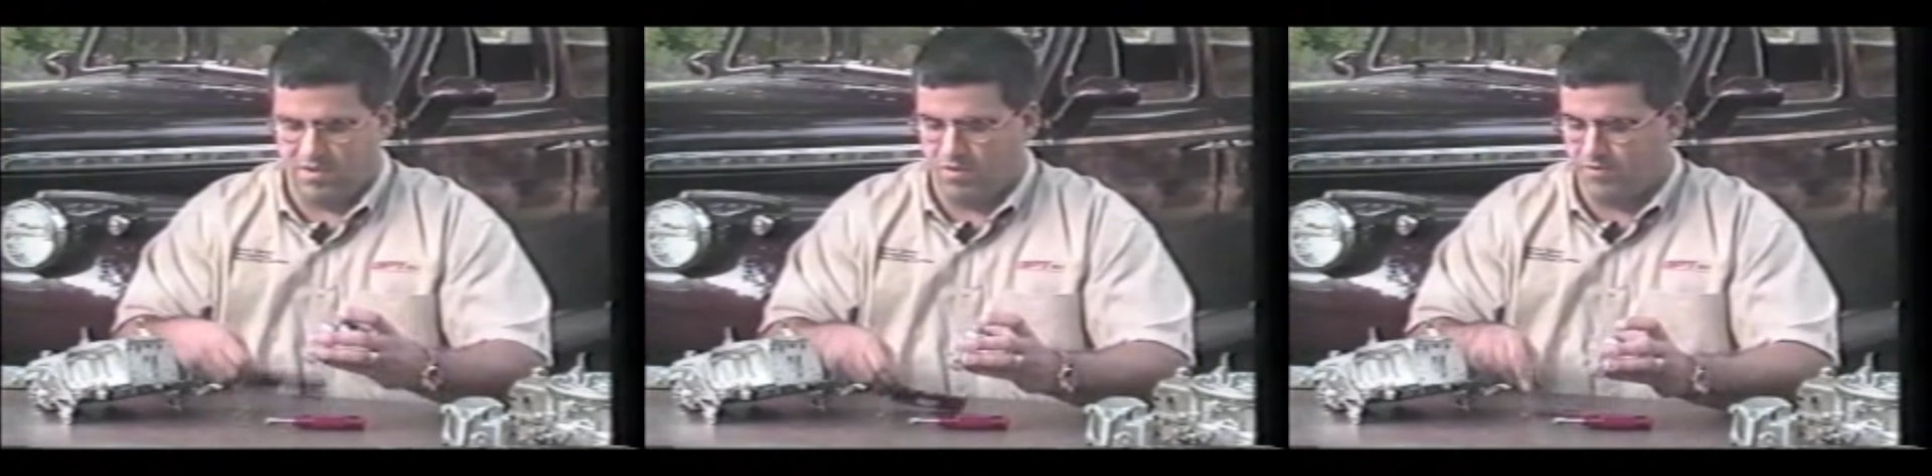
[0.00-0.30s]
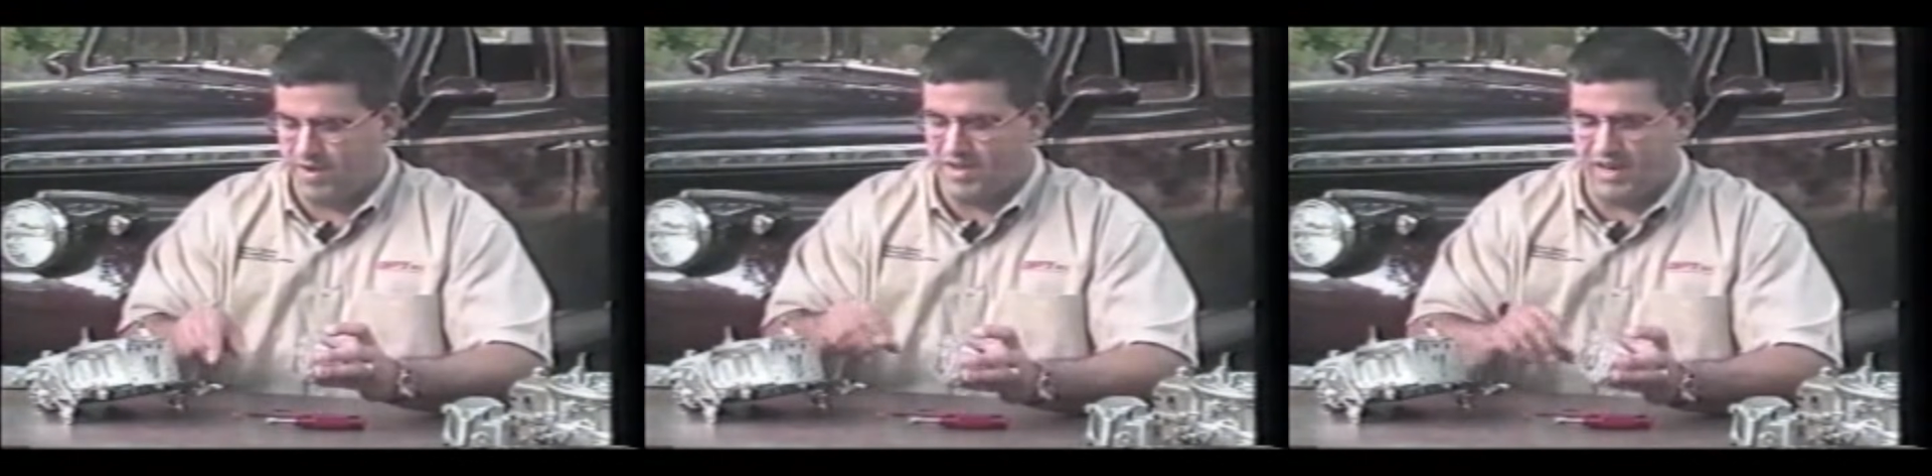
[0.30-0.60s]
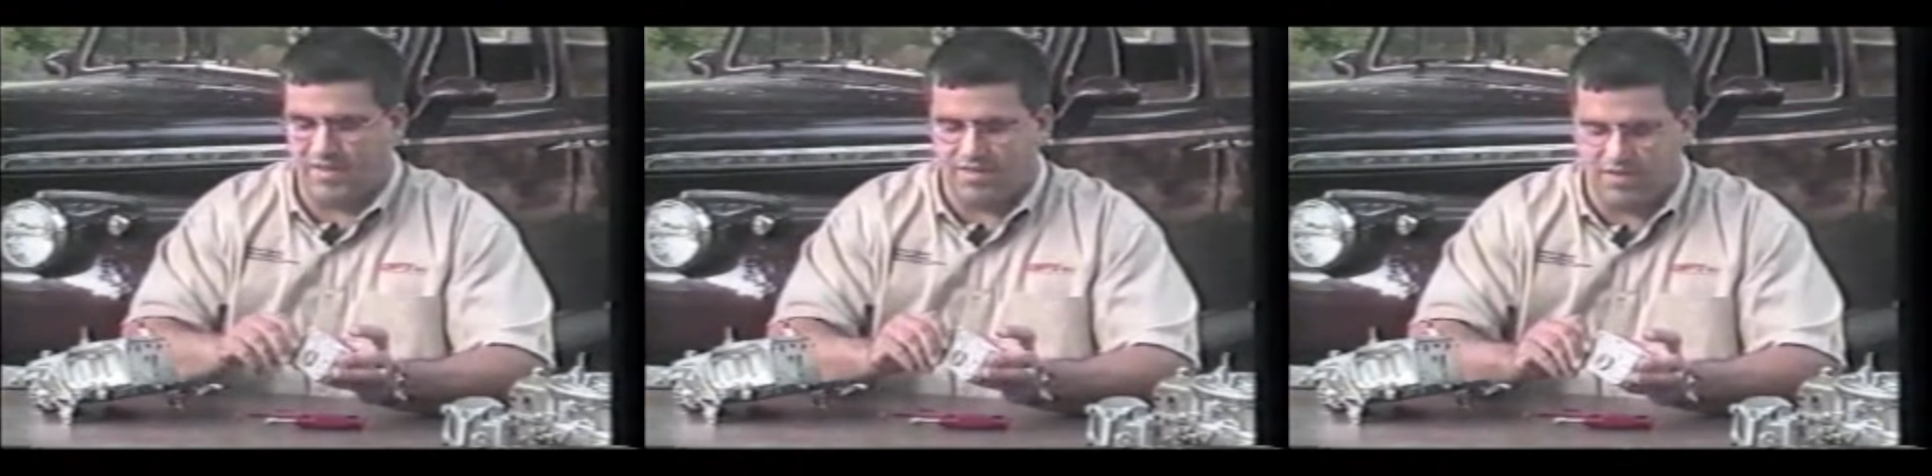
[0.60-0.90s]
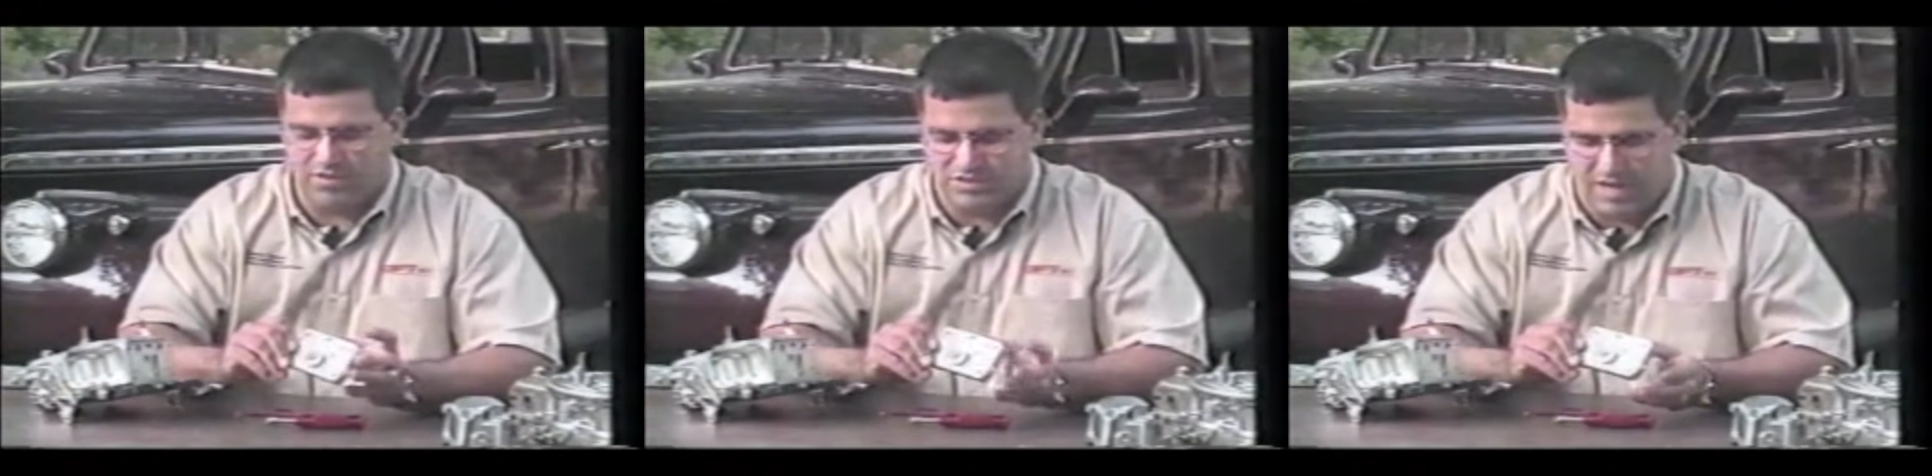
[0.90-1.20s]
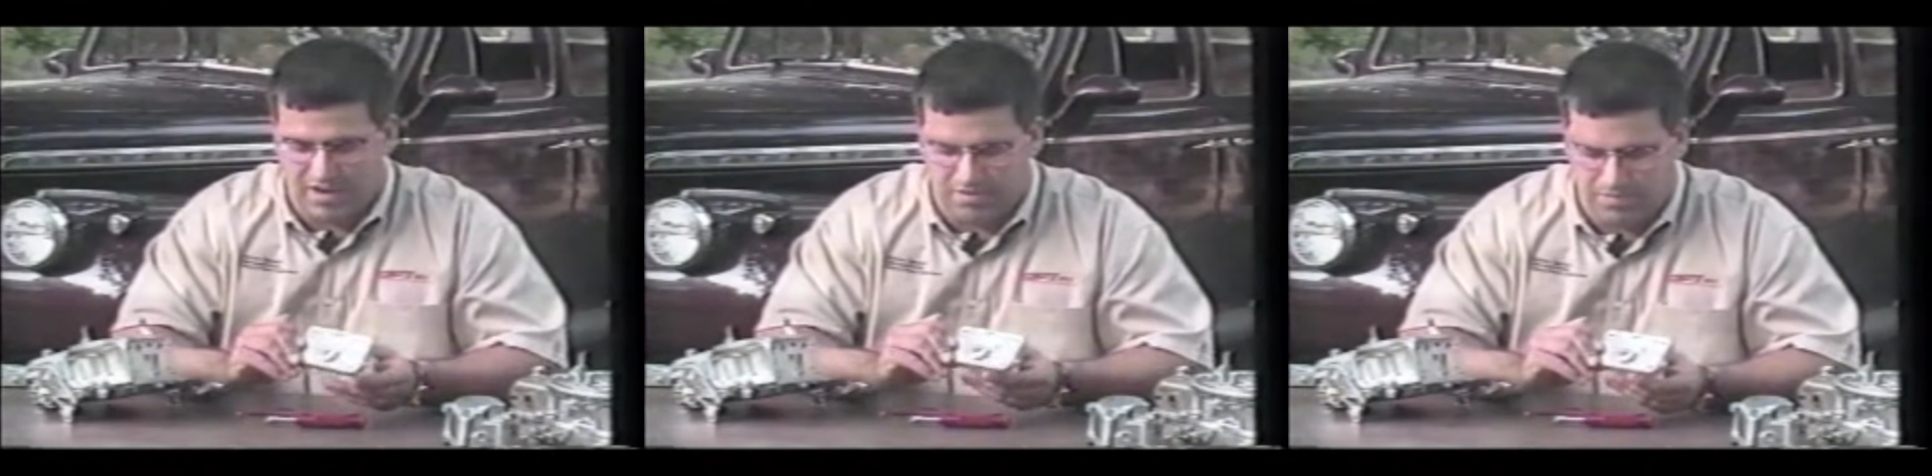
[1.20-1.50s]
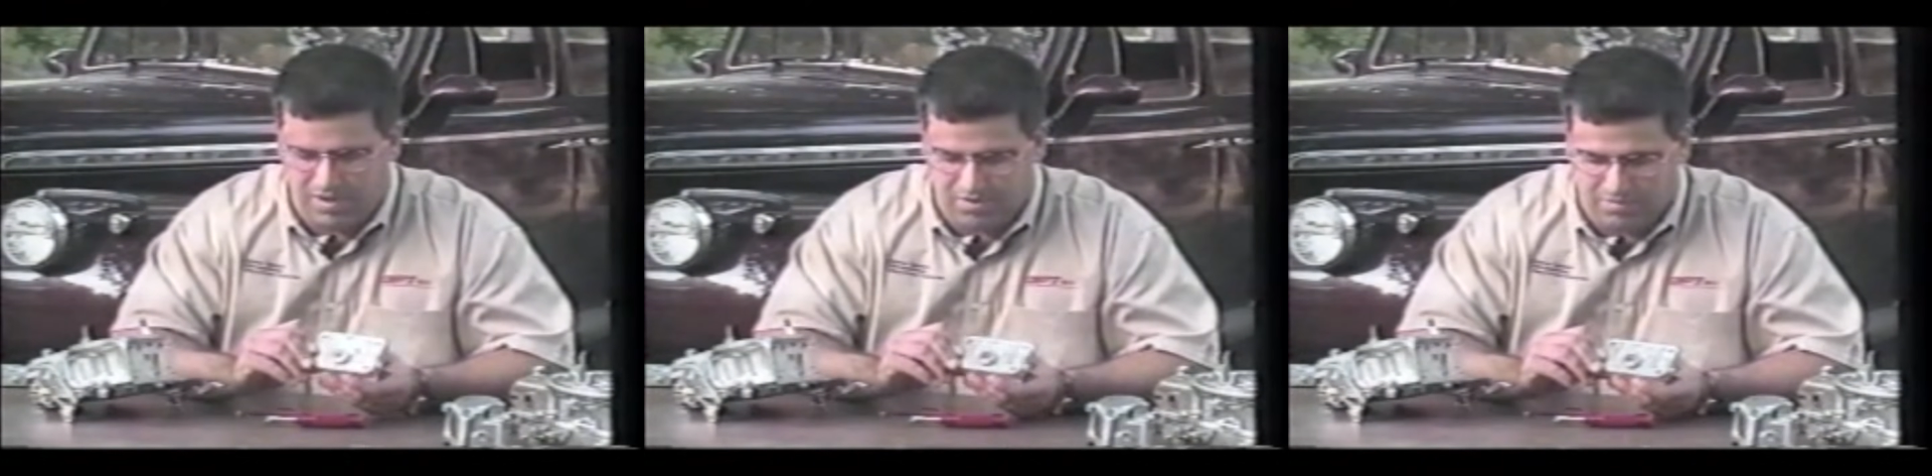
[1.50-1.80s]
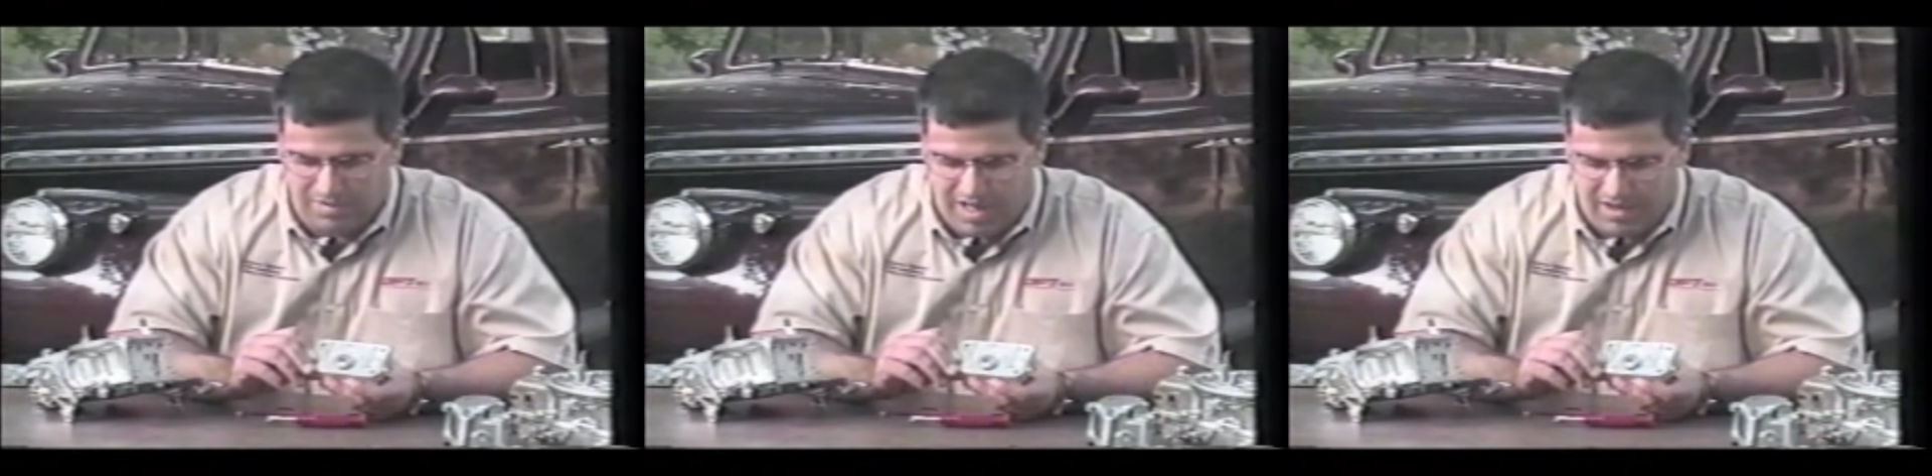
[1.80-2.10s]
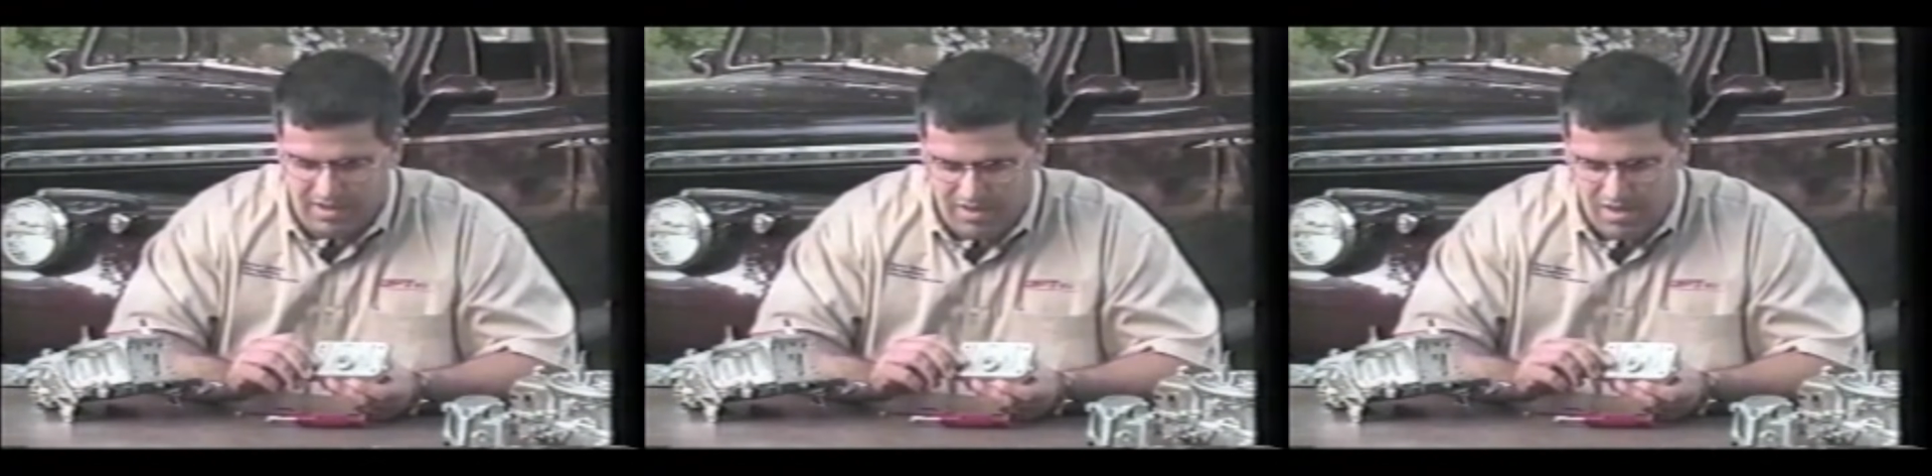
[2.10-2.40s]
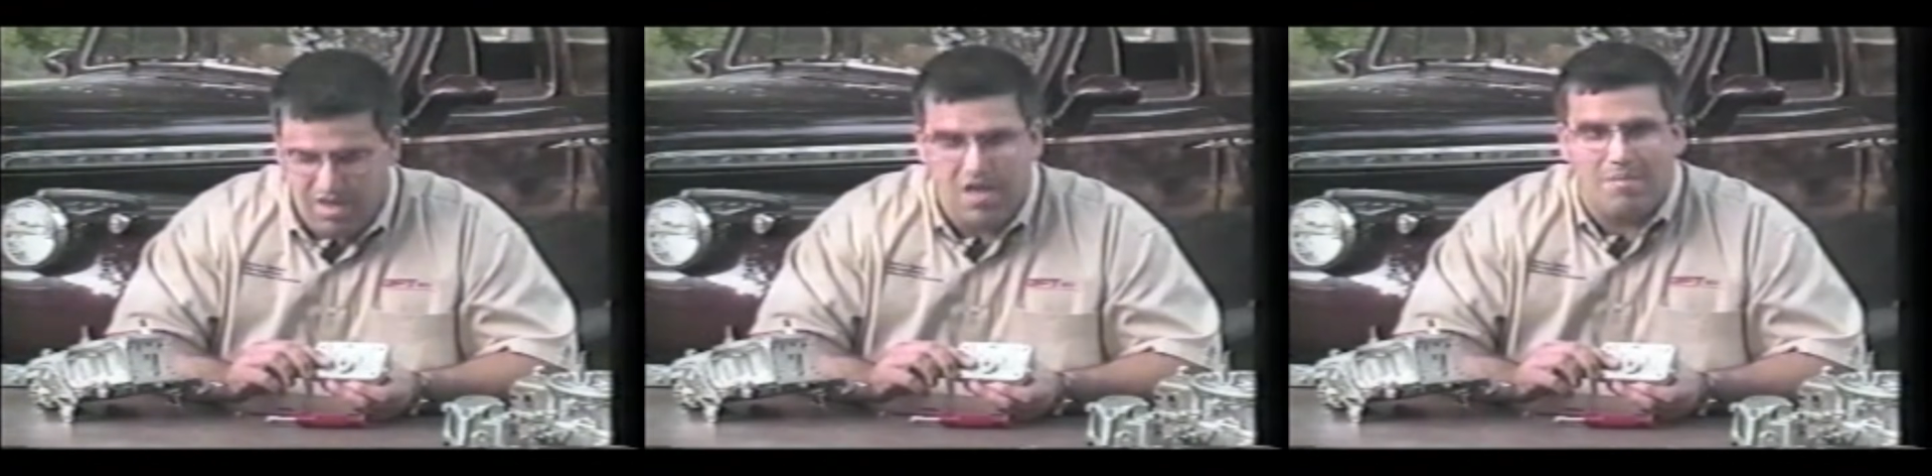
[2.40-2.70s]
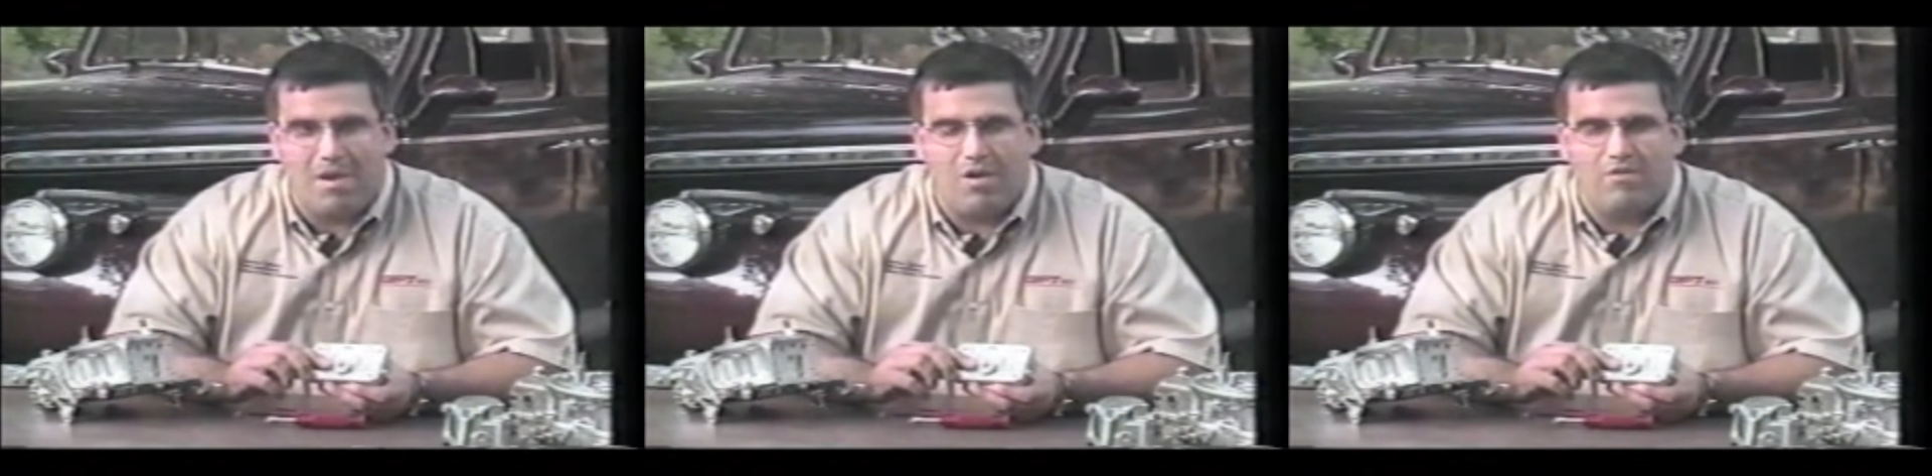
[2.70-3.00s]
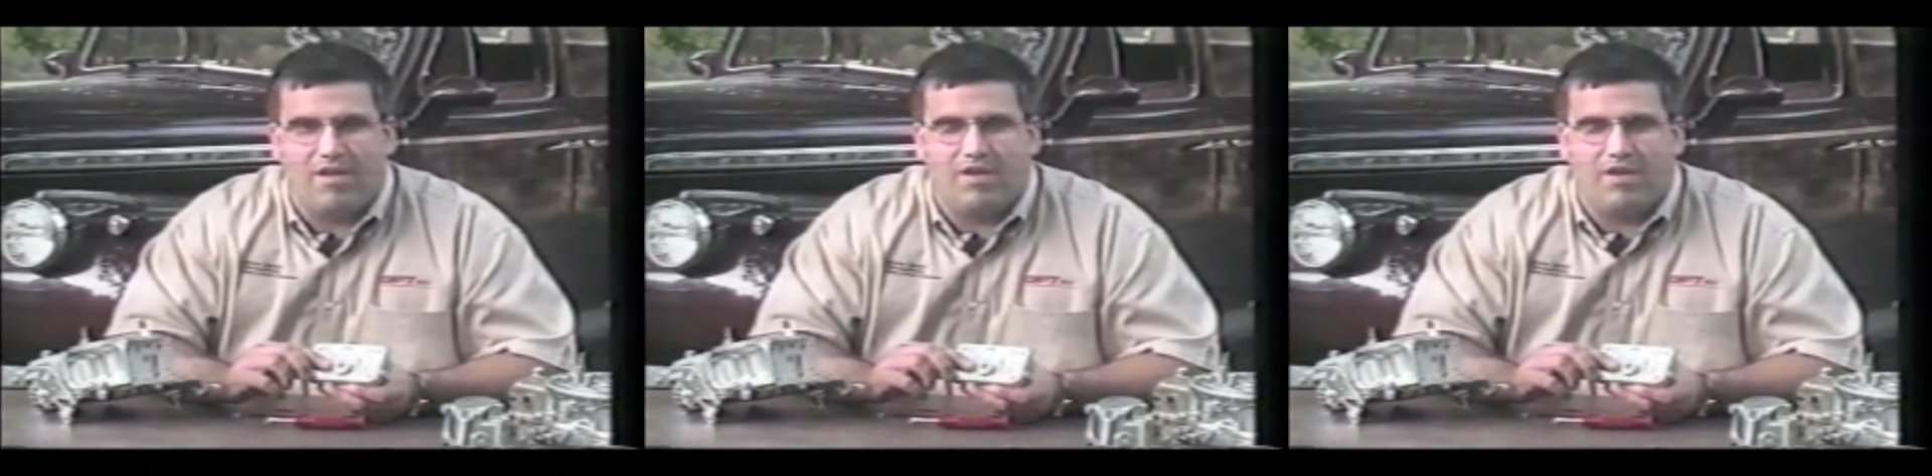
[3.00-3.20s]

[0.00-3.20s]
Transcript: Find it on the other side of the metering block. Power valves